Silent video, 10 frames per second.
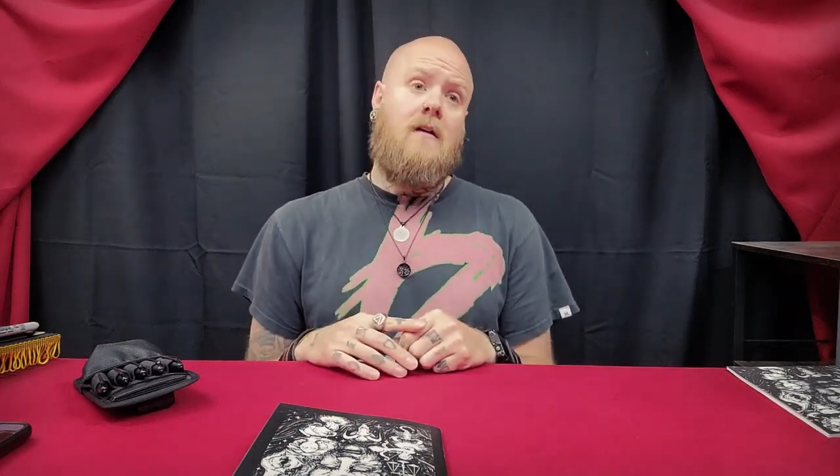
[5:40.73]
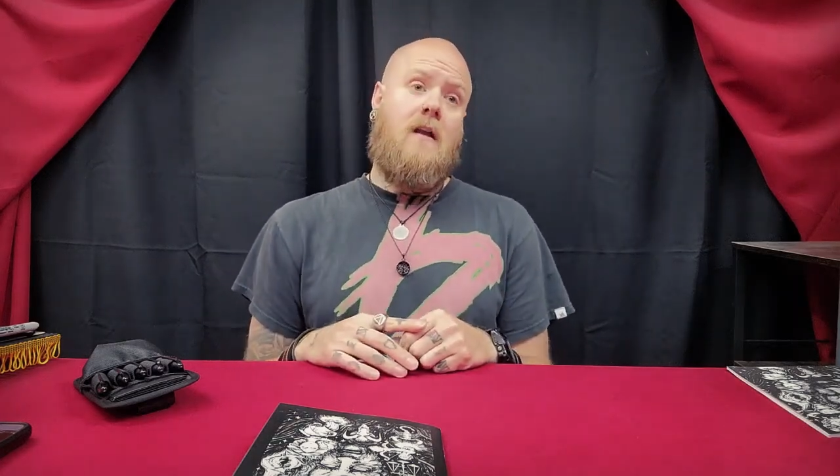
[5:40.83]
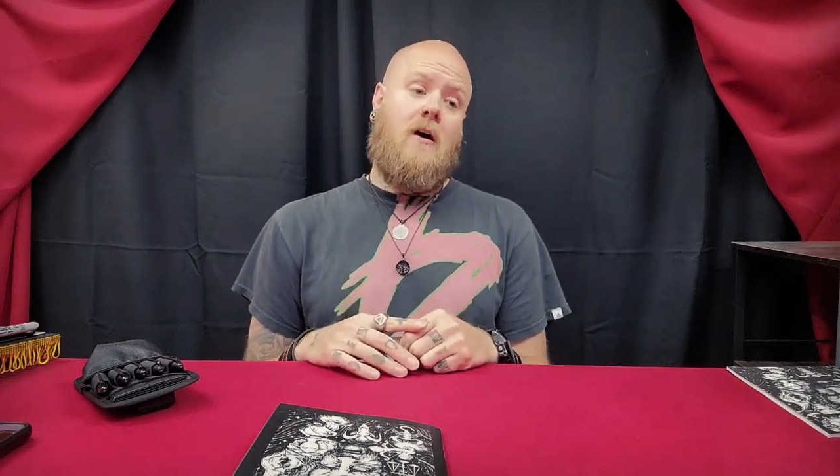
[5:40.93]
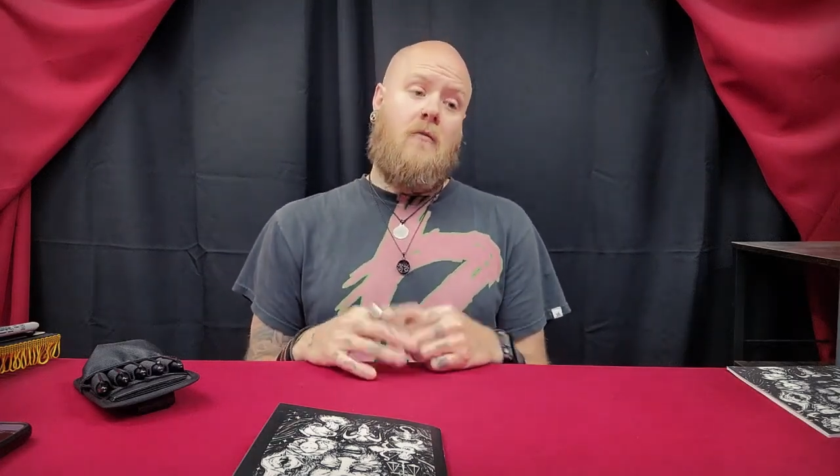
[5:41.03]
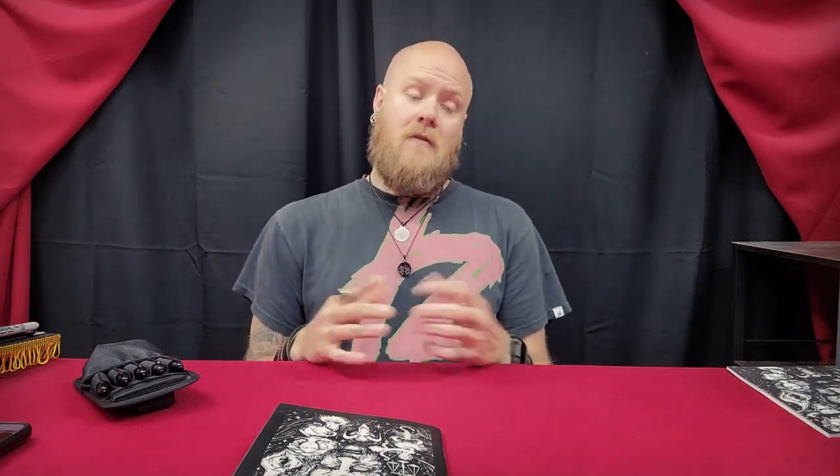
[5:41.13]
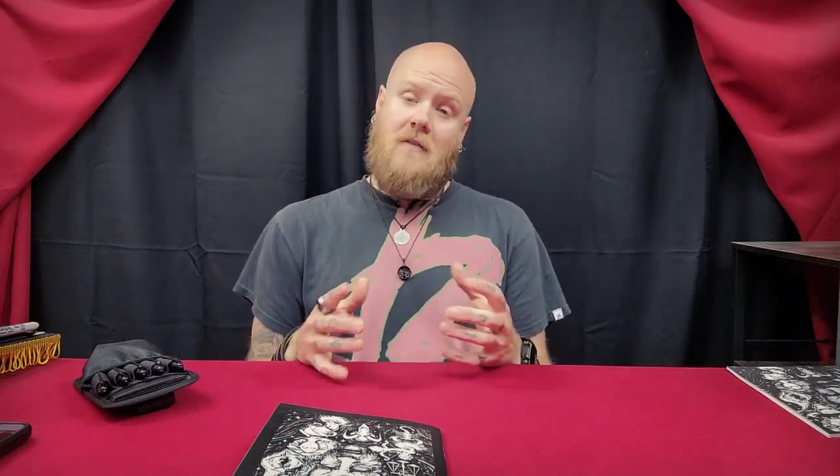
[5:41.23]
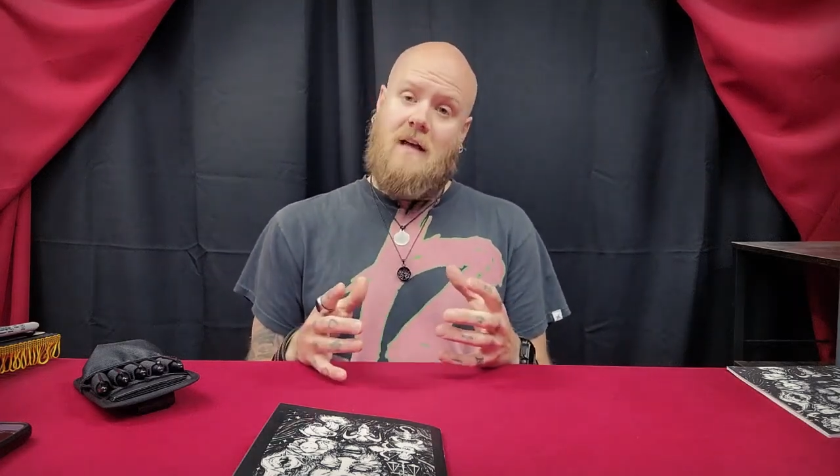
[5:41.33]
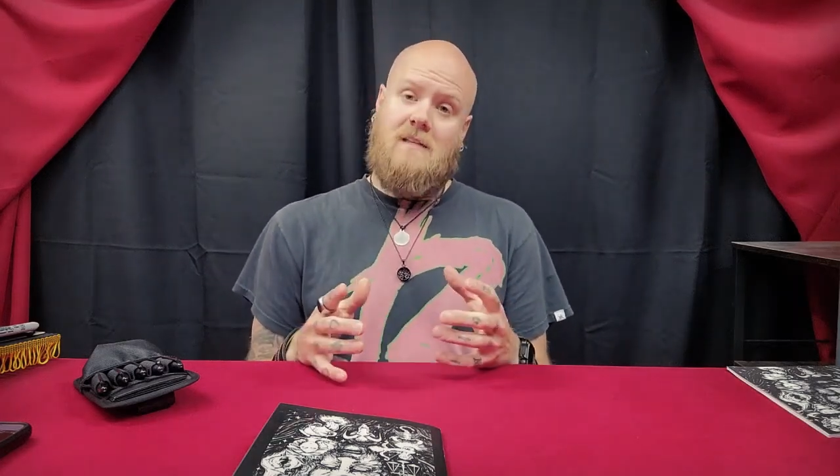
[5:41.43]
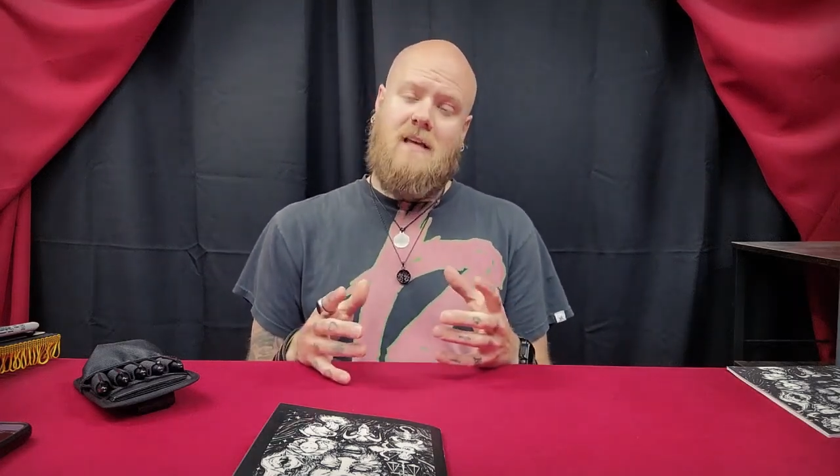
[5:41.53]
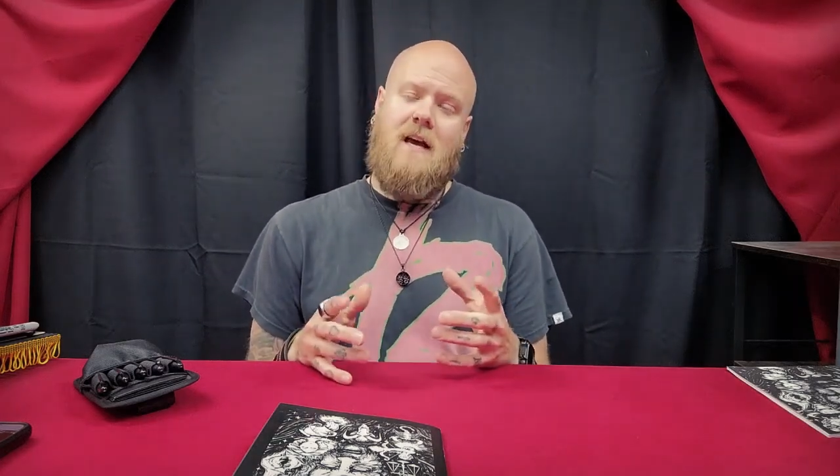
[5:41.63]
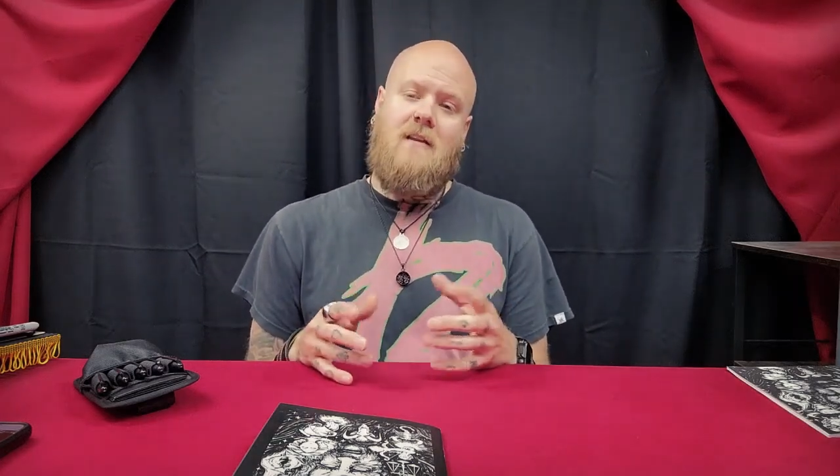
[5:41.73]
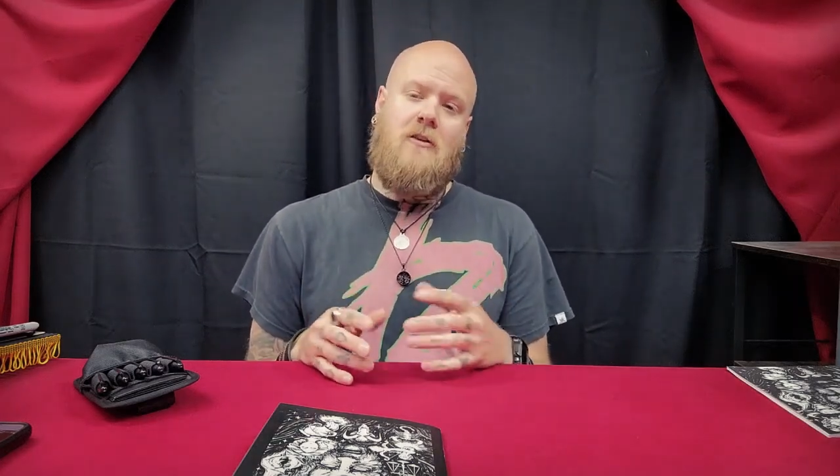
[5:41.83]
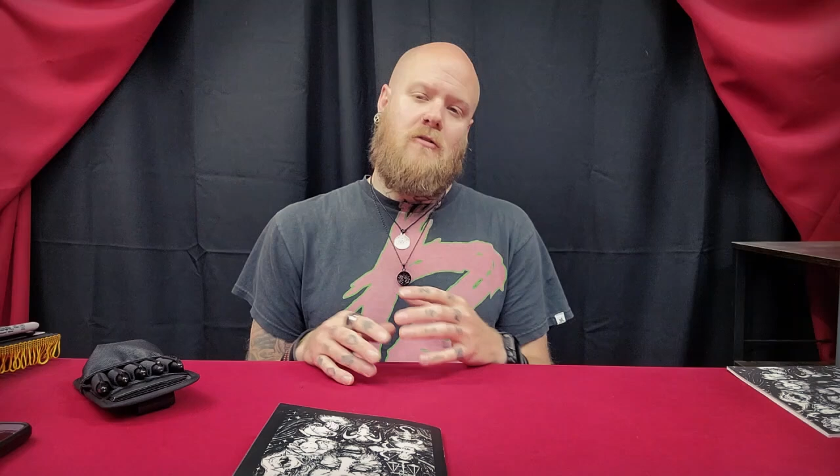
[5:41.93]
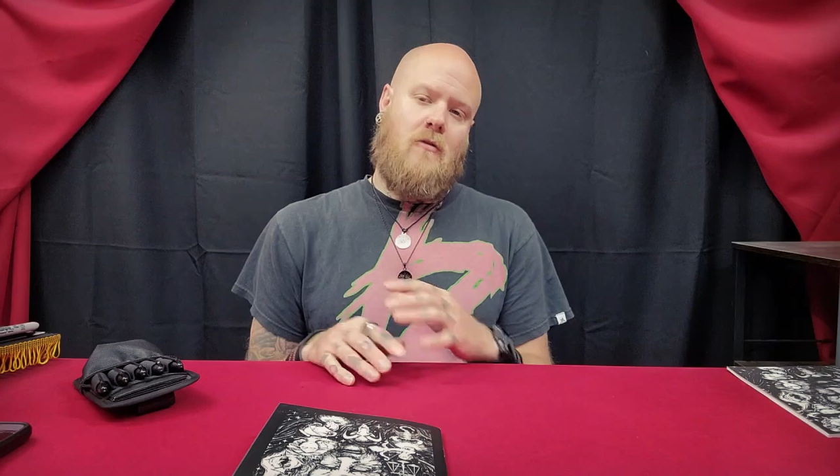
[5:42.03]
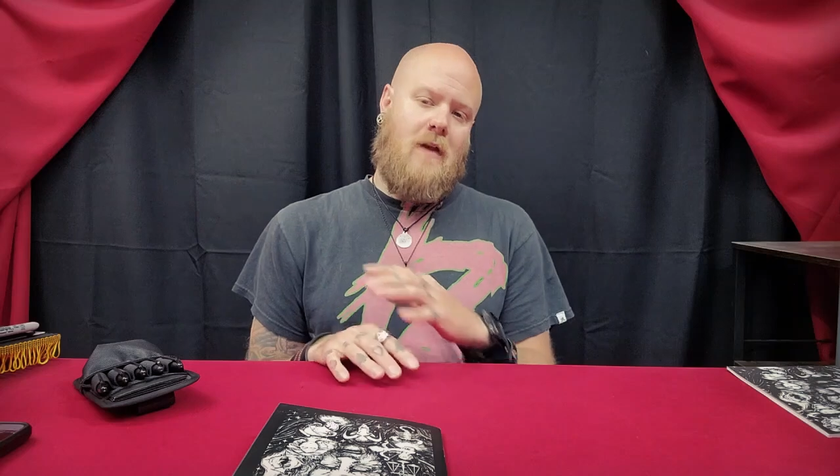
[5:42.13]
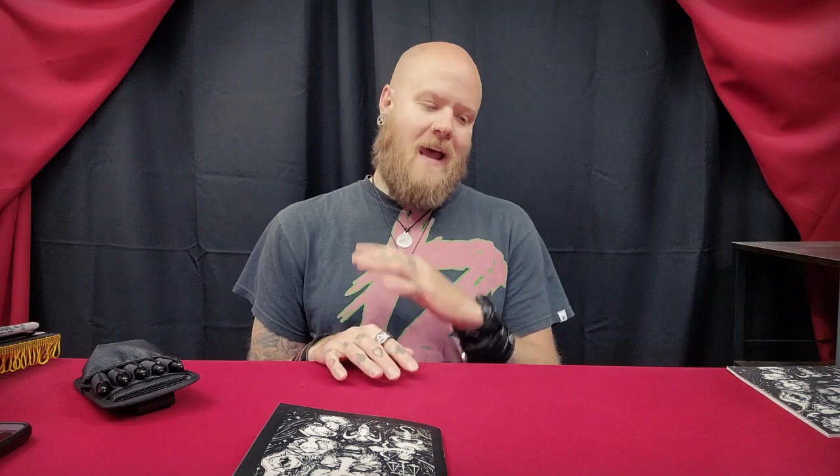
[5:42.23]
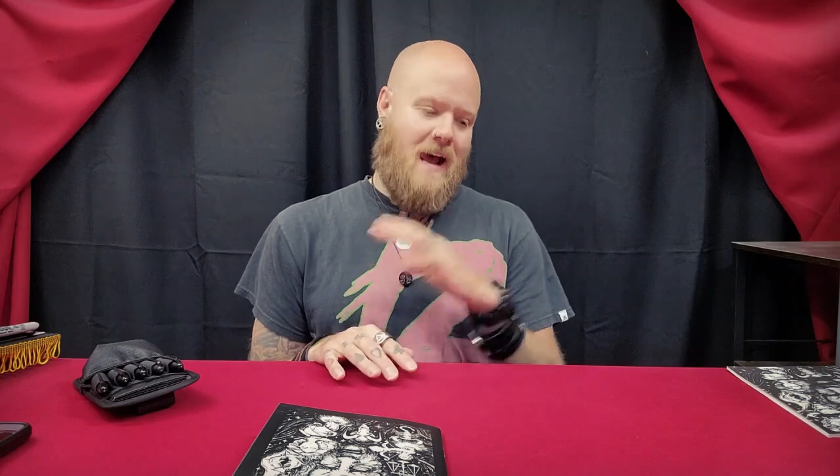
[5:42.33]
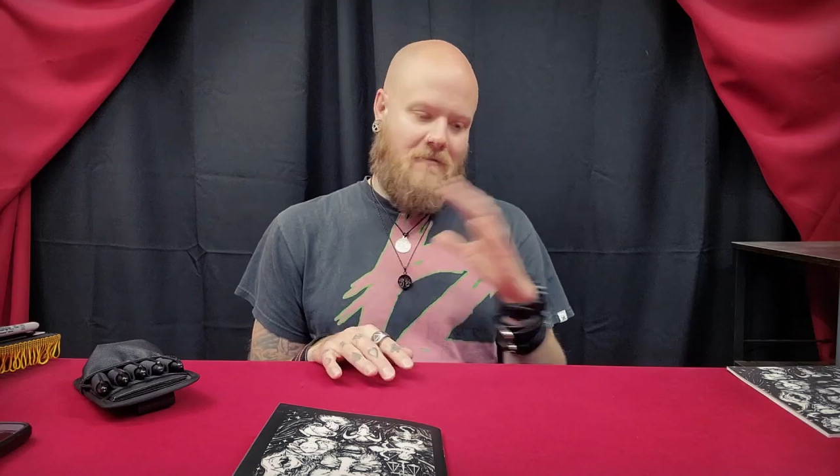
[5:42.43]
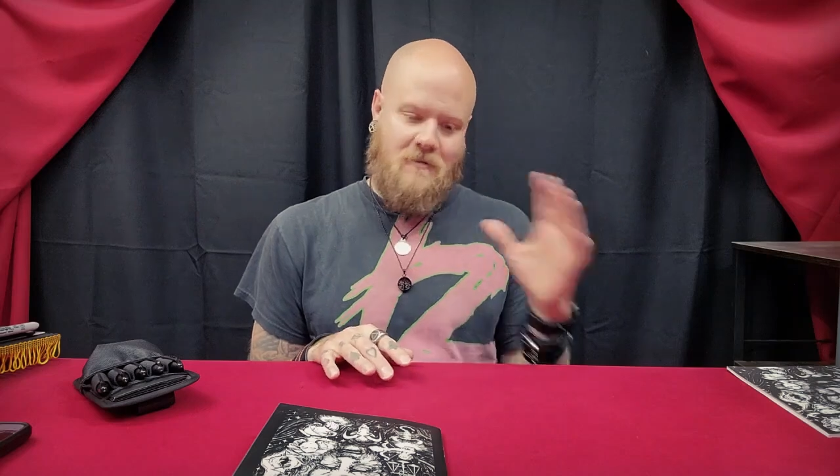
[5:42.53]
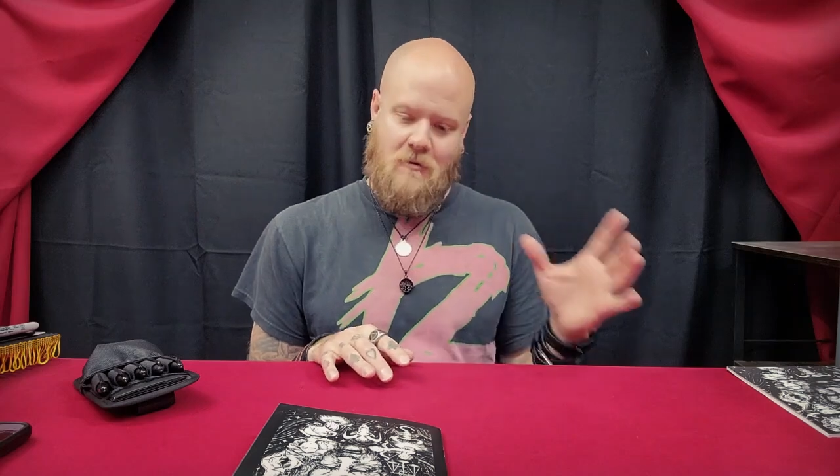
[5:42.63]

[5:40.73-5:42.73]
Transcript: Now, with that said, you don't have